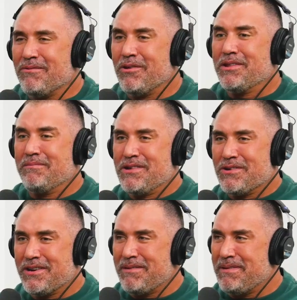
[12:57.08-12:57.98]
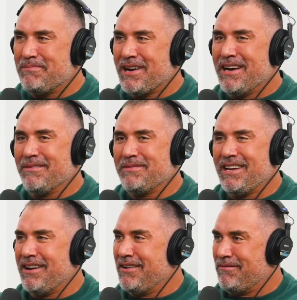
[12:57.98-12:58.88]
well, the majority of people I help
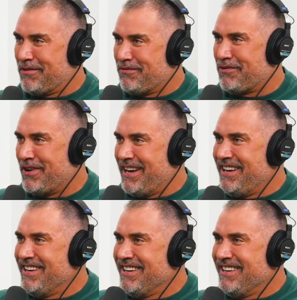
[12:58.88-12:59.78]
today are for free.